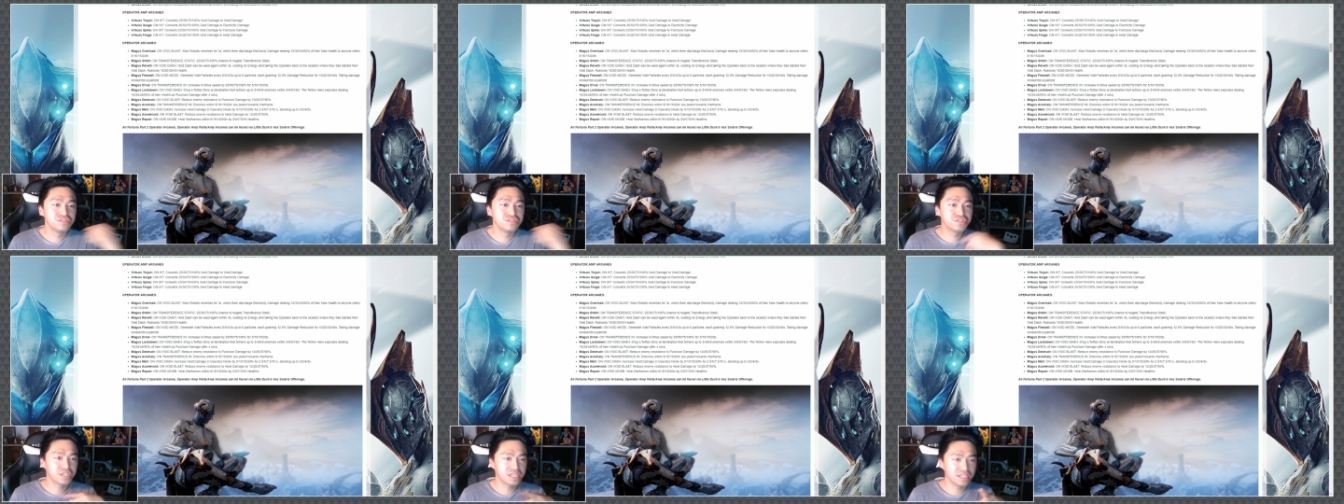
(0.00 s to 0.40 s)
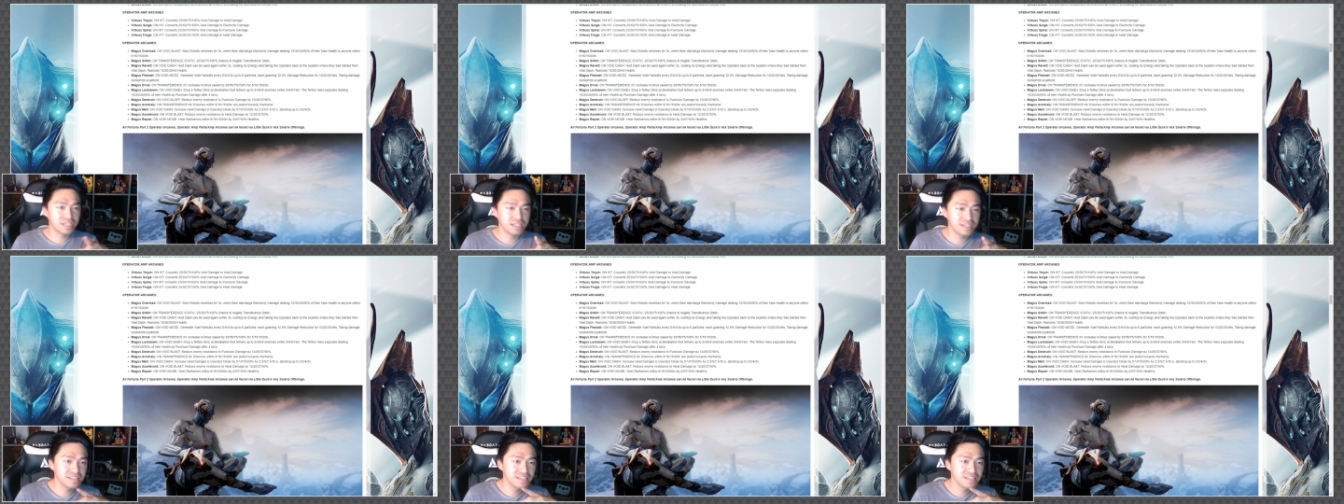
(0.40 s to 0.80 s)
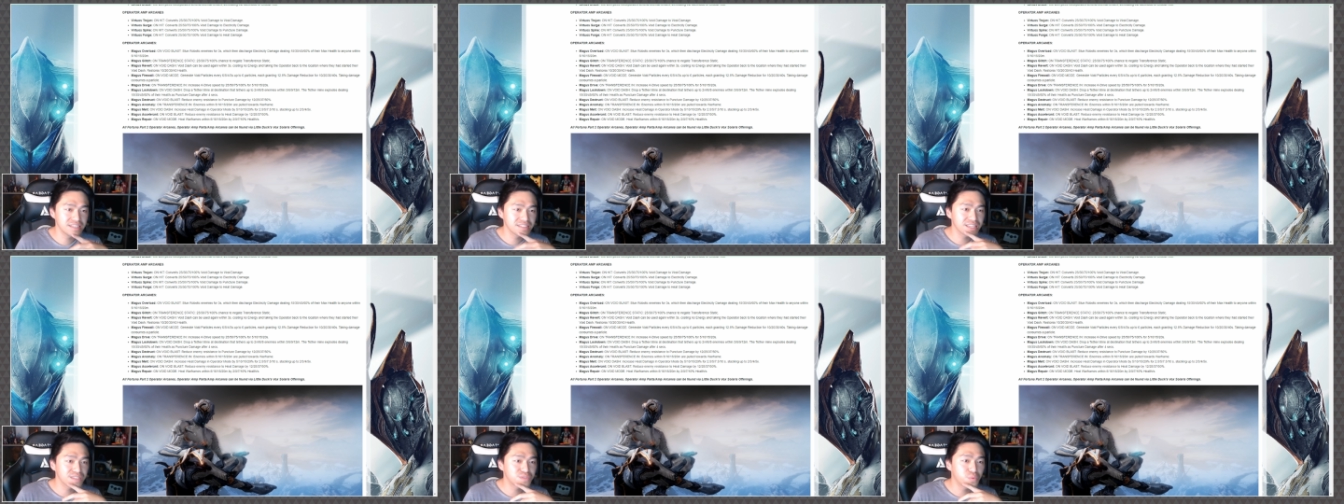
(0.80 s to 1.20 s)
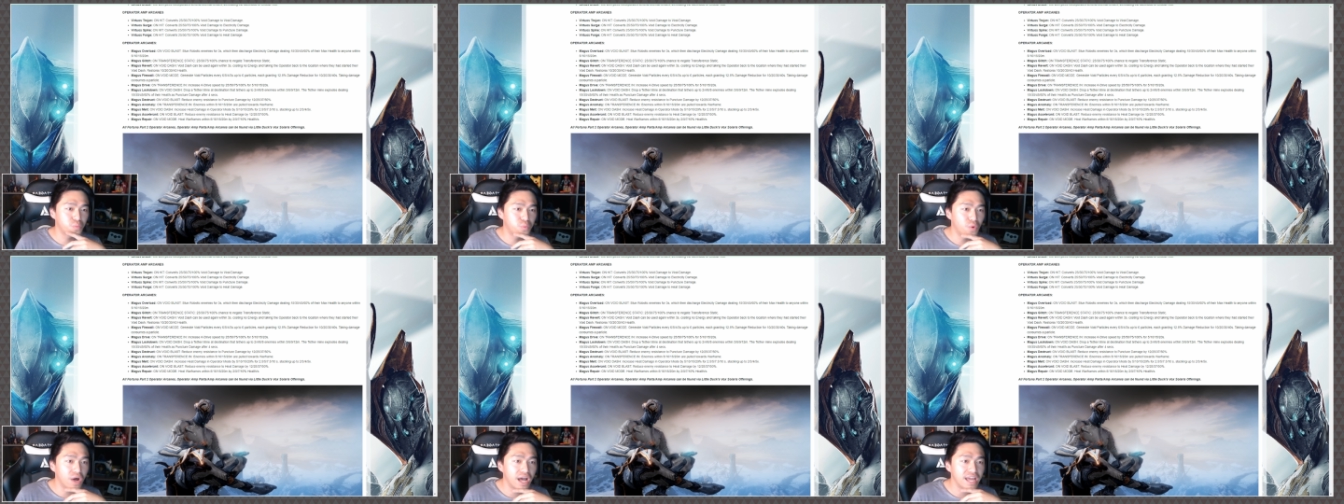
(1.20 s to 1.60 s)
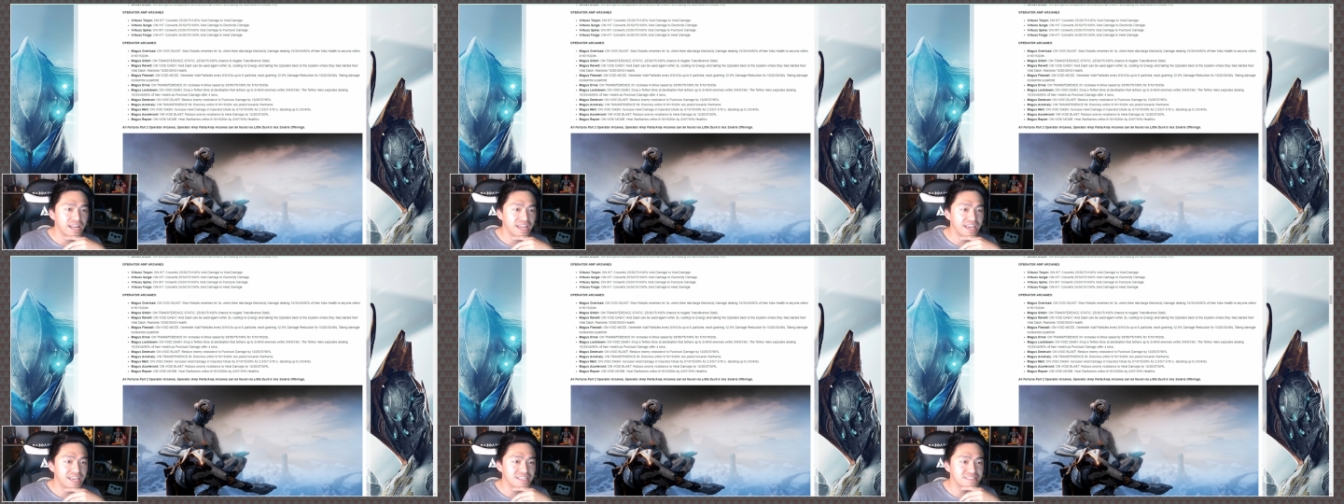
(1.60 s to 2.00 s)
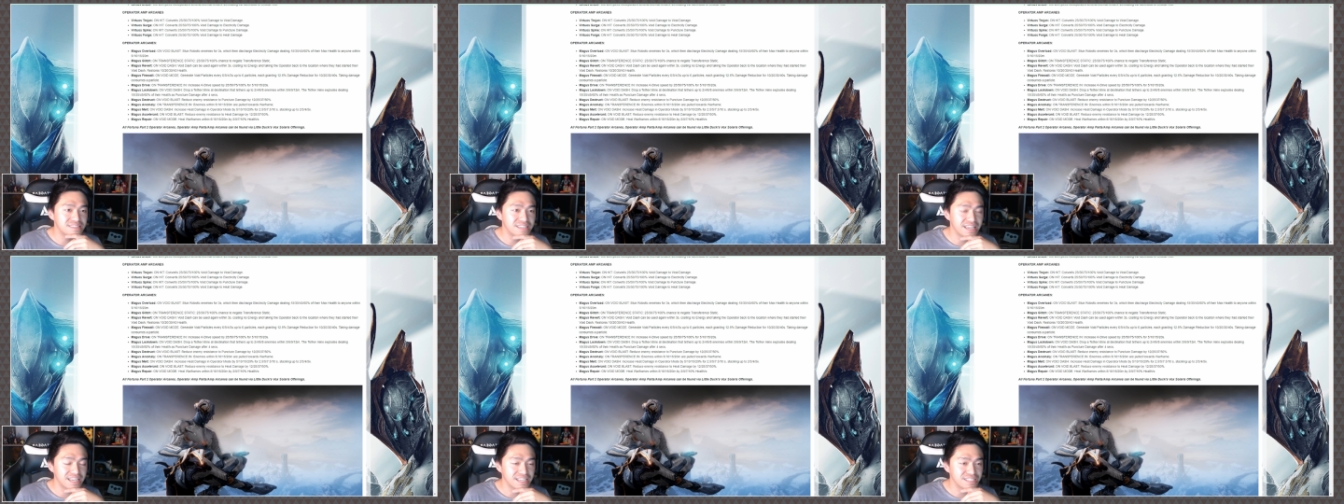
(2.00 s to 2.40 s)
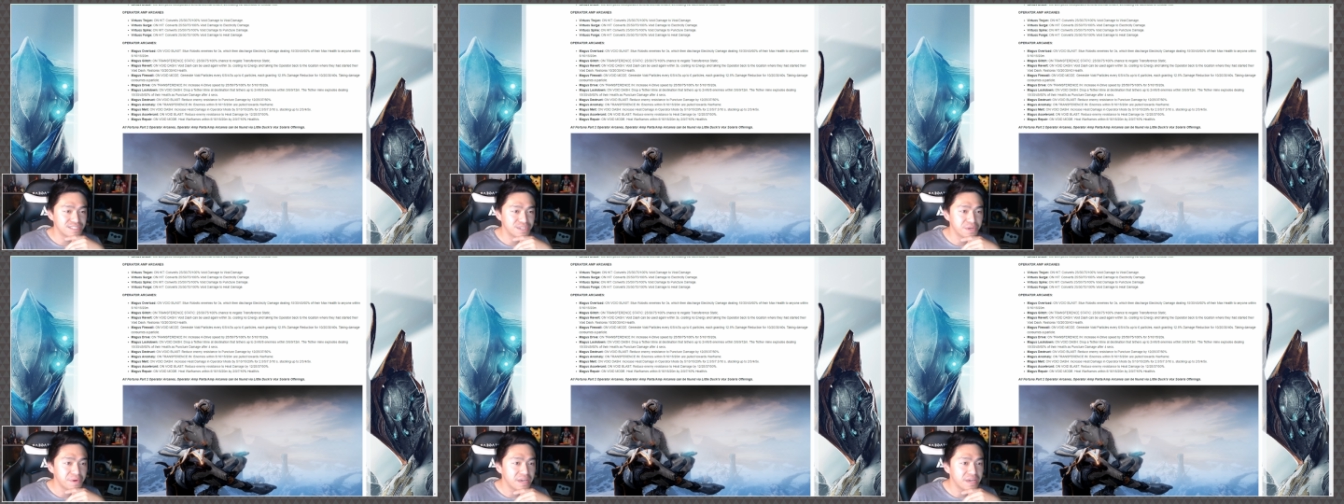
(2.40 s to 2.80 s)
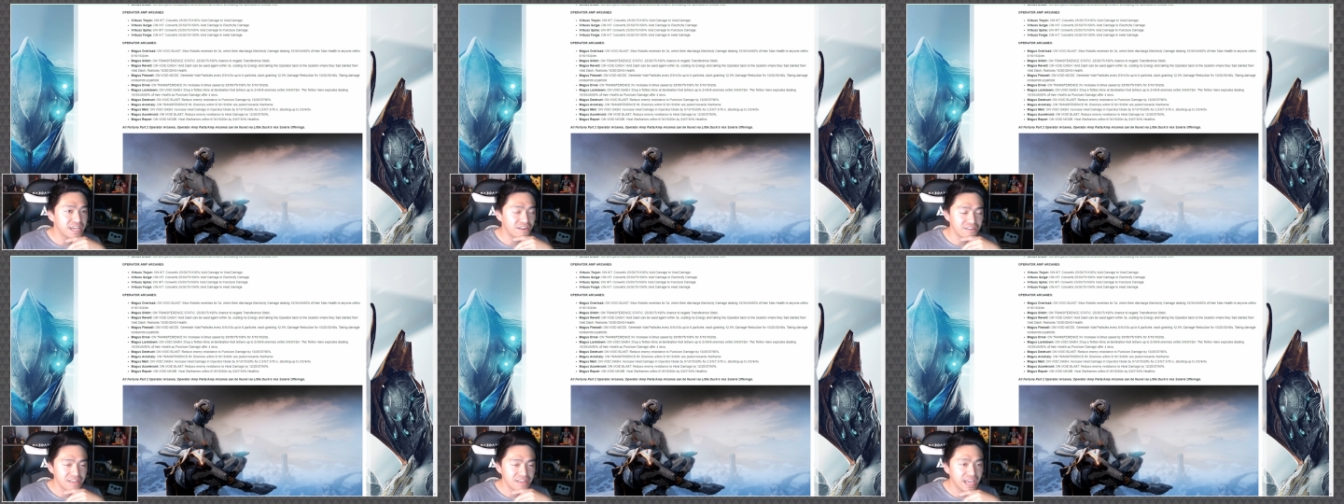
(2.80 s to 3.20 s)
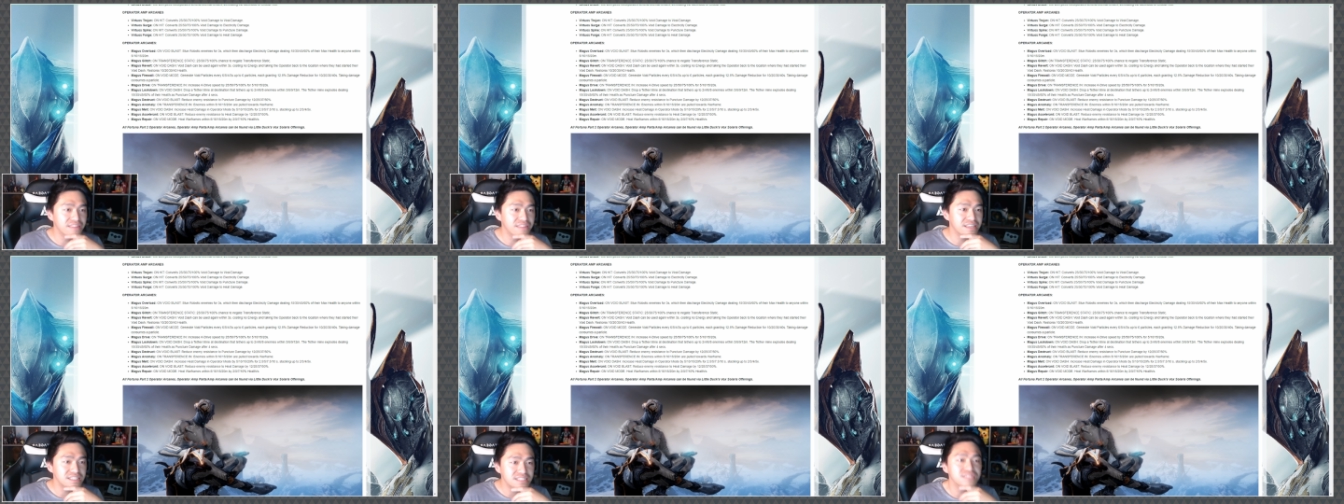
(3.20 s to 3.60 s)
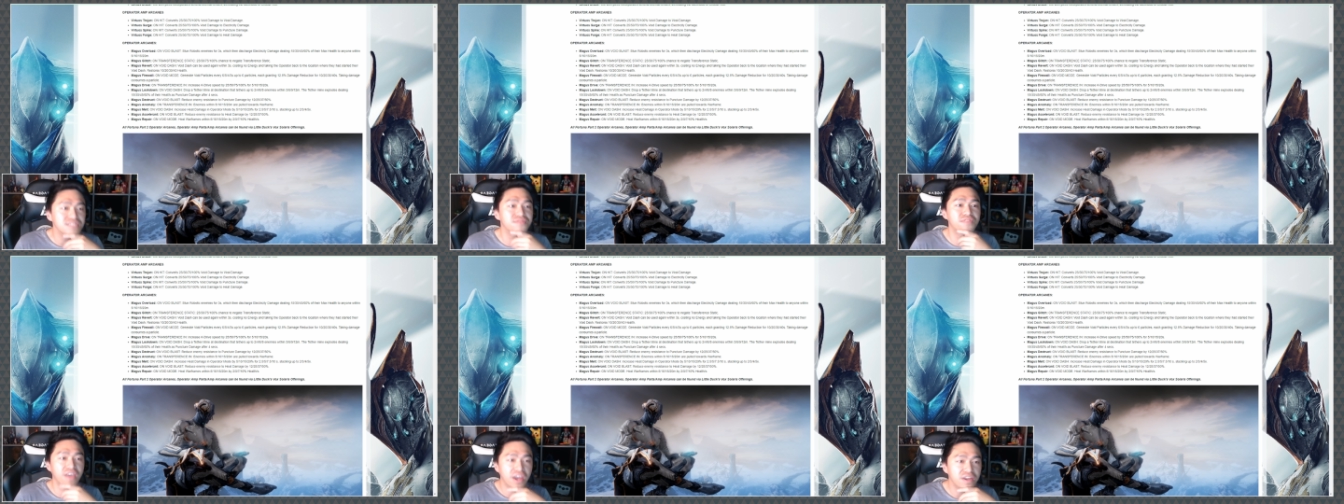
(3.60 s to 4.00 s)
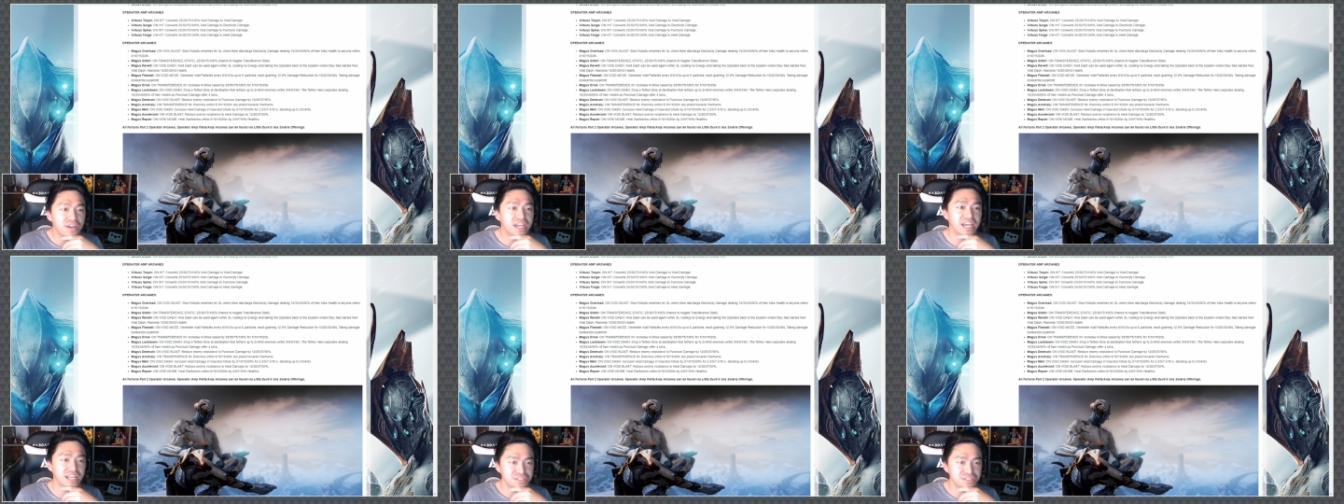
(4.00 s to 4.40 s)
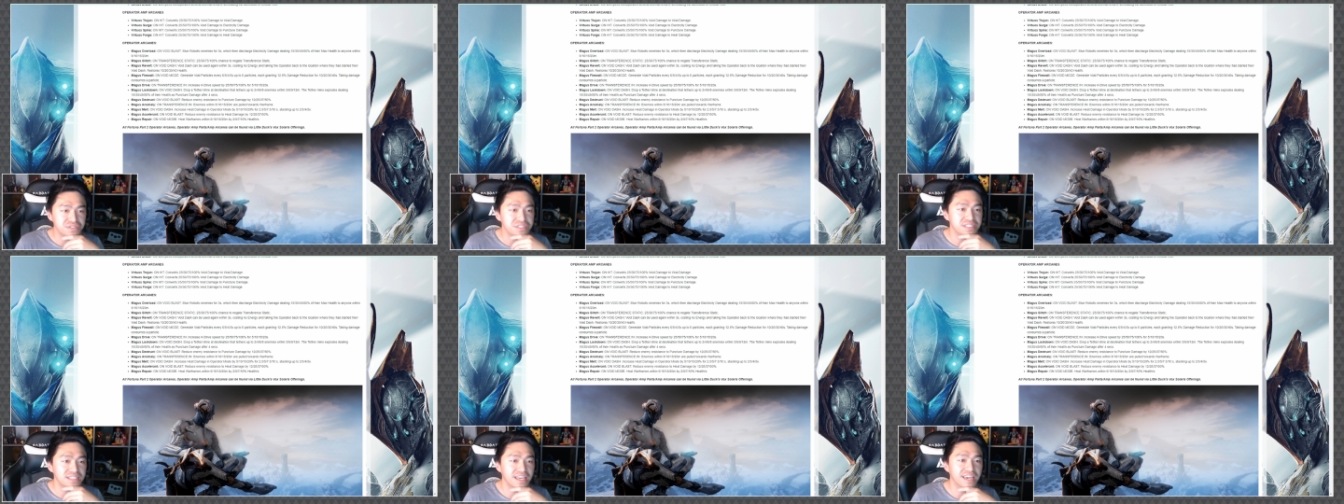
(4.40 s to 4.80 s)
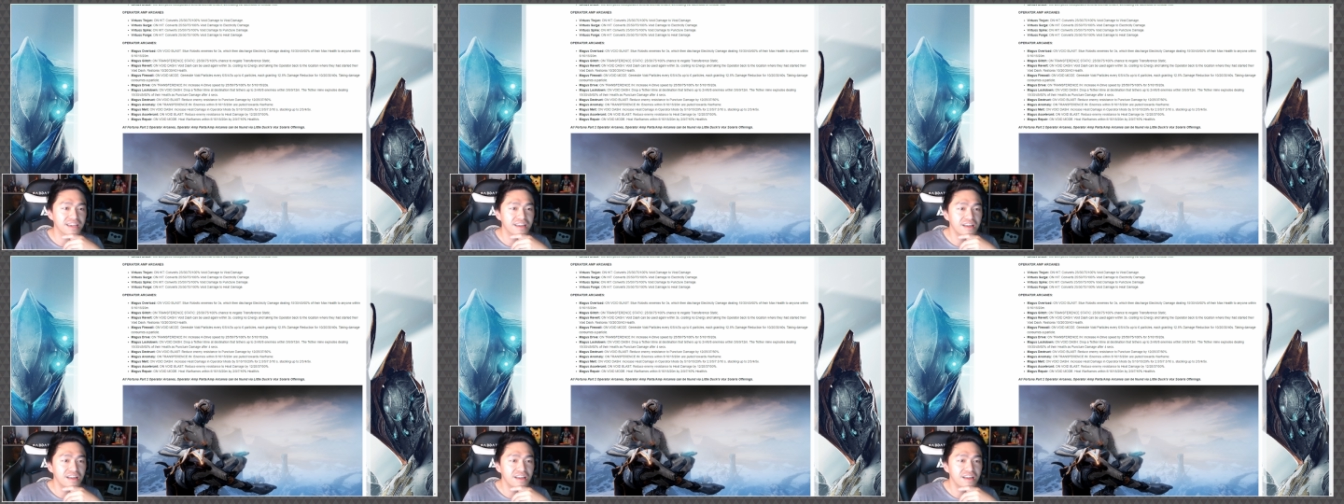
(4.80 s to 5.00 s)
Jesus, what is DE doing? Okay, this is very interesting.